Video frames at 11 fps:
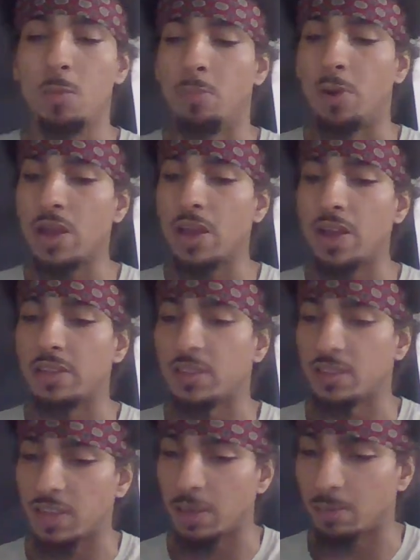but at the
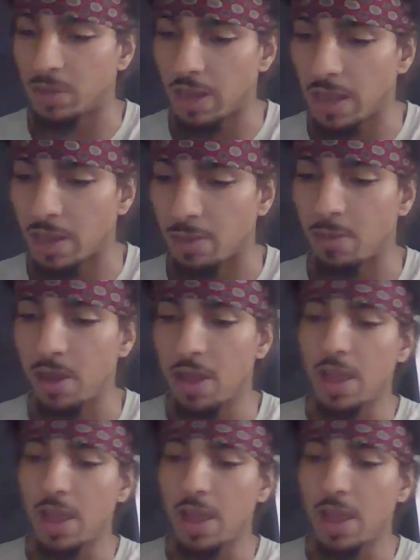same time,